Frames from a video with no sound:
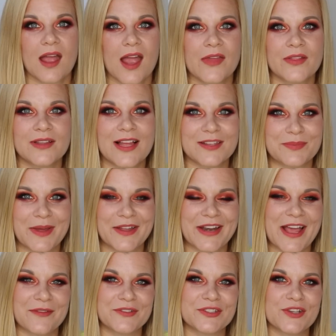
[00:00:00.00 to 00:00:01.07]
And the last palette
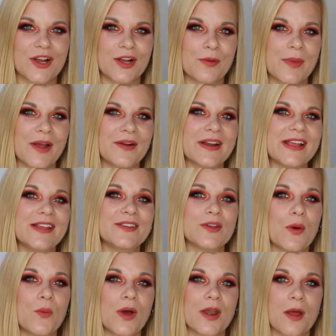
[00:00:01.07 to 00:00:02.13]
I have to talk about is
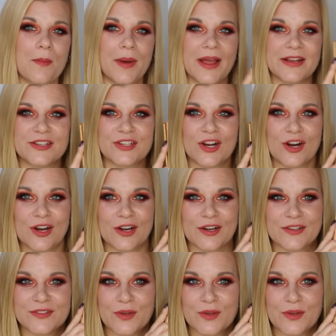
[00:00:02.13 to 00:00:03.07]
one by Tarte.